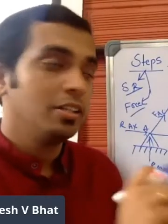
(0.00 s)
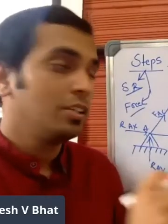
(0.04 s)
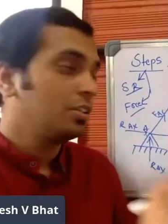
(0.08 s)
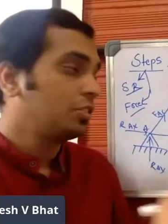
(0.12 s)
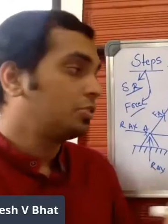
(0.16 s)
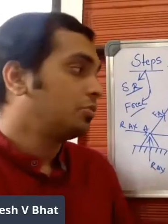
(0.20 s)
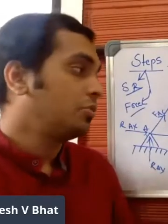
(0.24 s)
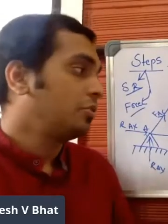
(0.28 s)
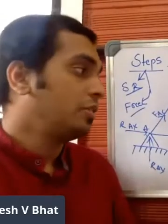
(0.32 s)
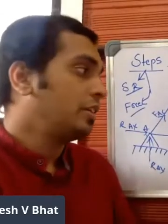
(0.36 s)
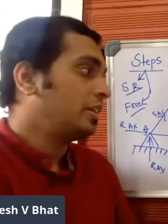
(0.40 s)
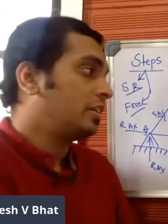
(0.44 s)

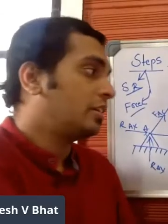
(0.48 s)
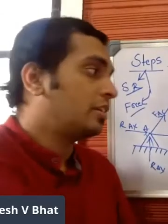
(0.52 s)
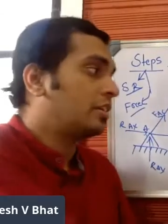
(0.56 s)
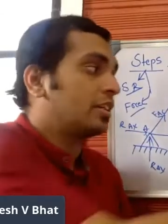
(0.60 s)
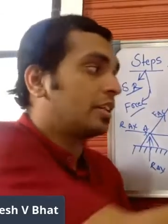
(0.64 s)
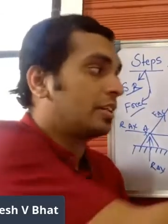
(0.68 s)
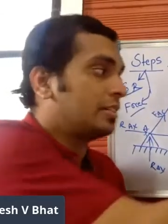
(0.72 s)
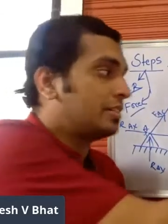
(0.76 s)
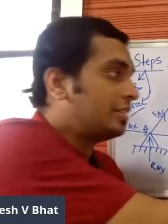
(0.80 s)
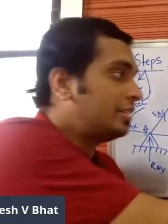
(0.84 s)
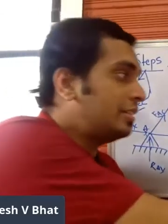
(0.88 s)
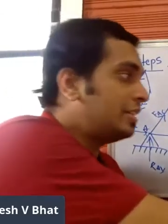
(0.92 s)
So
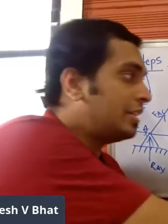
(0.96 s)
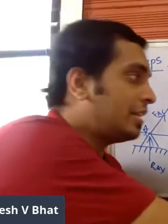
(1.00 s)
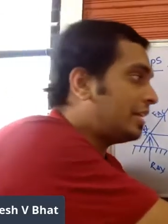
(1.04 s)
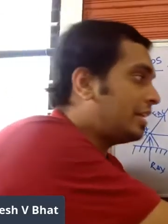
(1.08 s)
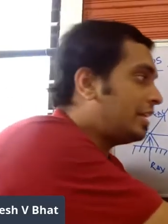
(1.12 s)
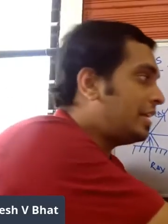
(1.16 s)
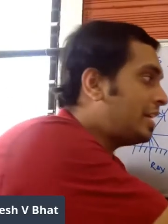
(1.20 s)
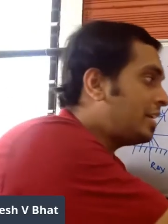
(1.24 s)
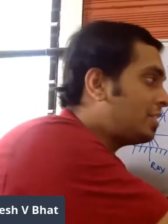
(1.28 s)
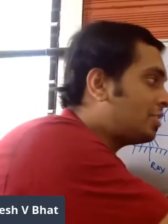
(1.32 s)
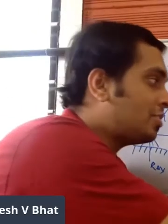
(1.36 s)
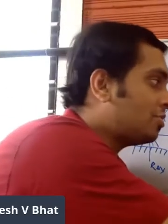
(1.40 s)
consider
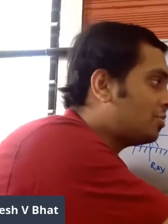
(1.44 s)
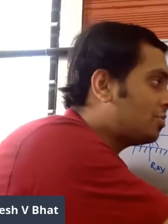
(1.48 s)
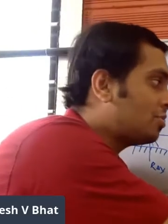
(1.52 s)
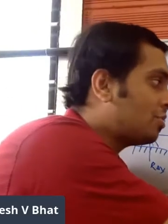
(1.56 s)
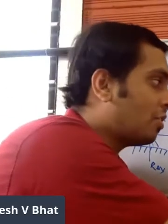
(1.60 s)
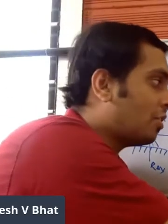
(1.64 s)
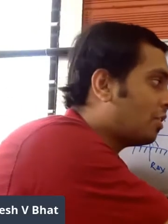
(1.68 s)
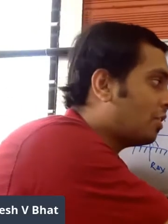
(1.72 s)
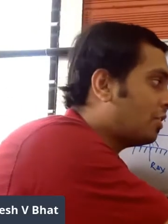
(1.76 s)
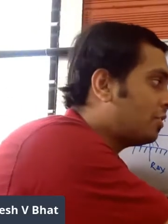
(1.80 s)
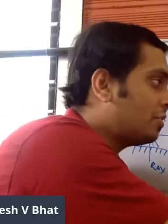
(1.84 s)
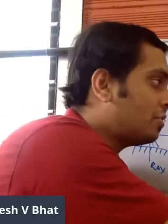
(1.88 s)
each
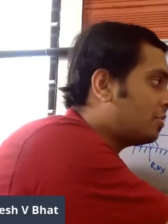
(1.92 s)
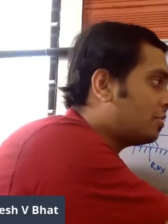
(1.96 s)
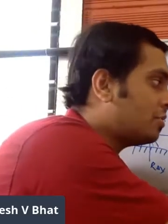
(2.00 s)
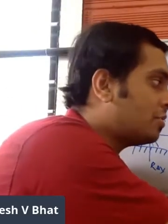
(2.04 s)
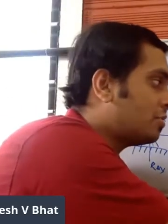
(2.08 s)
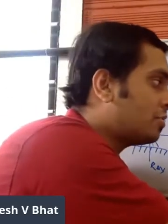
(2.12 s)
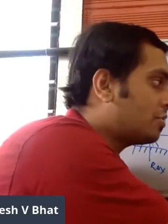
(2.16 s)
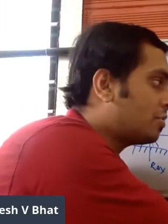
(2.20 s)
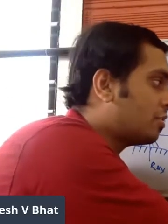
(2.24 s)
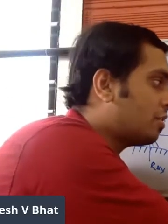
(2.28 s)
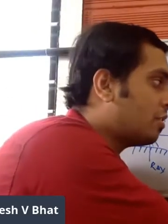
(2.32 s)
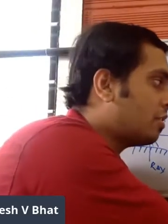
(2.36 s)
joint,
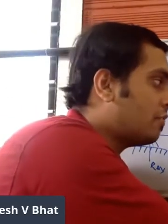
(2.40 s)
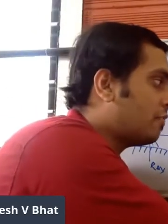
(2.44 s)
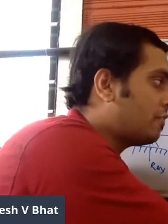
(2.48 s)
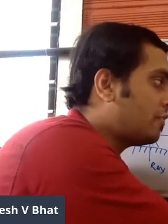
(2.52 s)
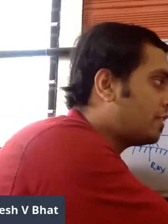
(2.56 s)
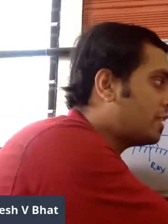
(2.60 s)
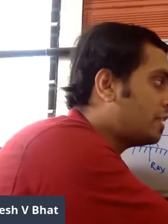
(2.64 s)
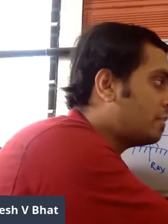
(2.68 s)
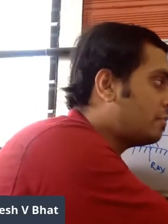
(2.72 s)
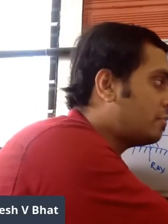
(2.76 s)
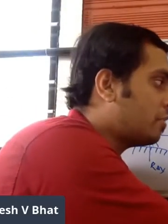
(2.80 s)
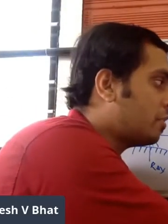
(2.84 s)
draw
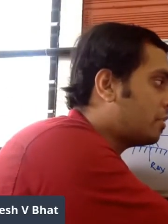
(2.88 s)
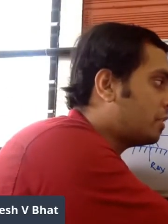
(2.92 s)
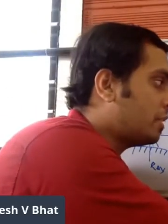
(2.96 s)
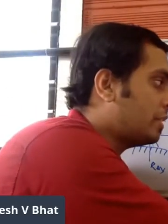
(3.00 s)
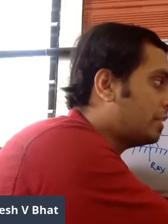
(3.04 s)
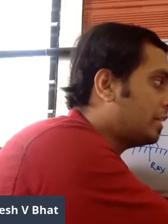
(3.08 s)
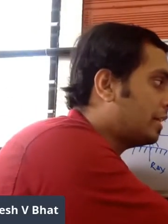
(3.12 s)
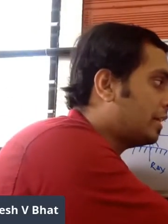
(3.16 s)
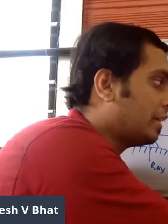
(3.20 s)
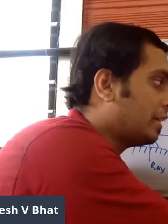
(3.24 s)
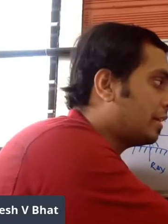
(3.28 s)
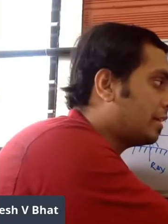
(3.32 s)
free
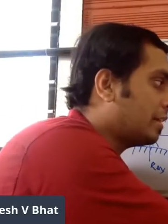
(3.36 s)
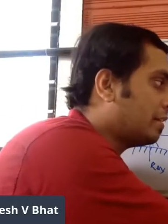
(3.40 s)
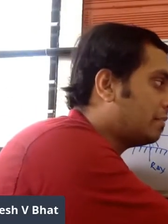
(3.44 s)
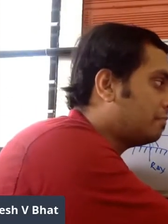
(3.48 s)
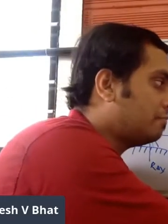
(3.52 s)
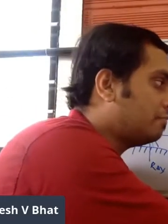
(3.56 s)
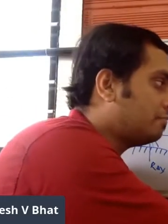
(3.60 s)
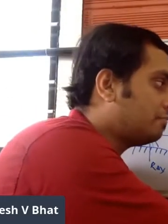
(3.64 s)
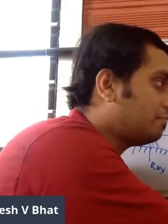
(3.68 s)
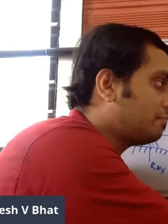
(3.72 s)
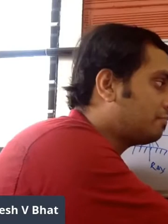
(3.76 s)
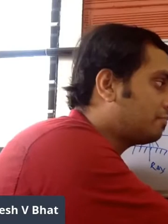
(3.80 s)
body
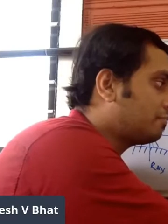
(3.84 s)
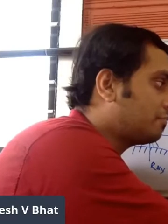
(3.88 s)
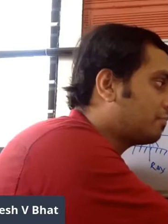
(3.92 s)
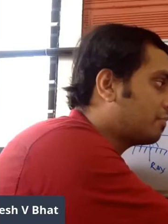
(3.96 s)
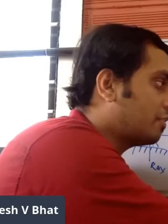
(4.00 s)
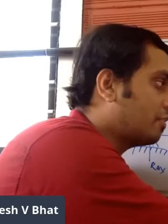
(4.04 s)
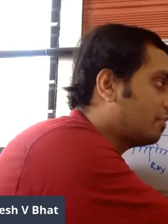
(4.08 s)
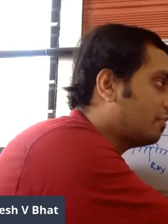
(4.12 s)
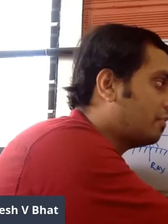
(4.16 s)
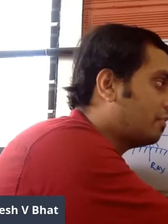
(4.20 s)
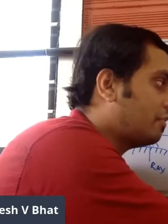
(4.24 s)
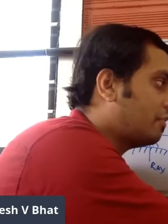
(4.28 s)
diagram
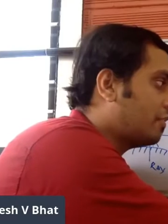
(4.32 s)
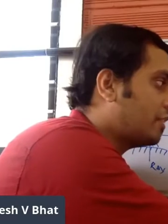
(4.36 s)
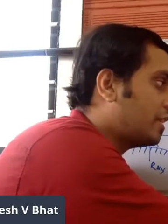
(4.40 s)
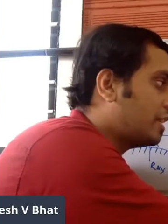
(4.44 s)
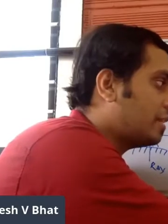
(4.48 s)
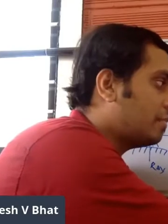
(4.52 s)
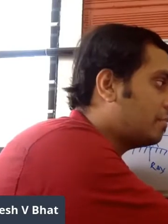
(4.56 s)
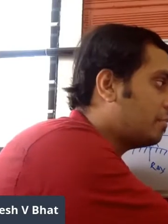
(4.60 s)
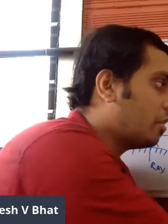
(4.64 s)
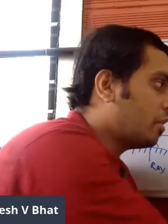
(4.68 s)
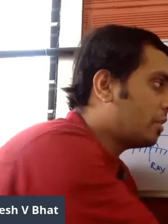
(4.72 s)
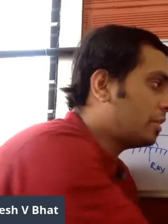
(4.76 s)
for
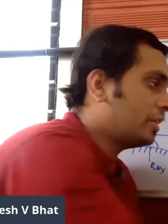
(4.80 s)
each